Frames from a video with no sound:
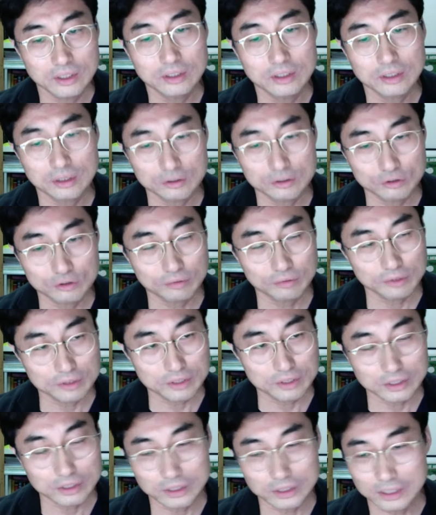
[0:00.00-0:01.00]

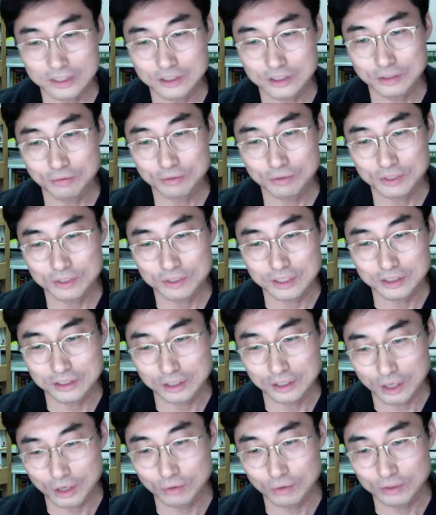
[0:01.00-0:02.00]
controversy, and substantial
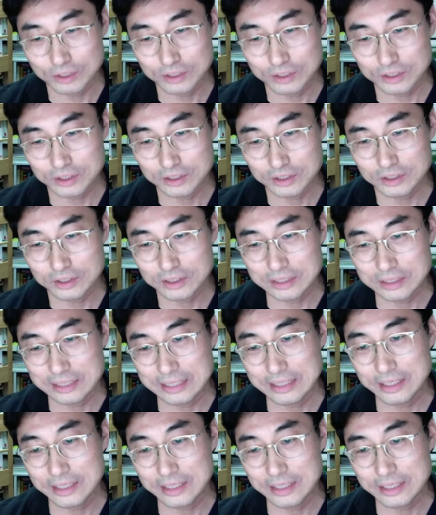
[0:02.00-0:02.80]
audiences,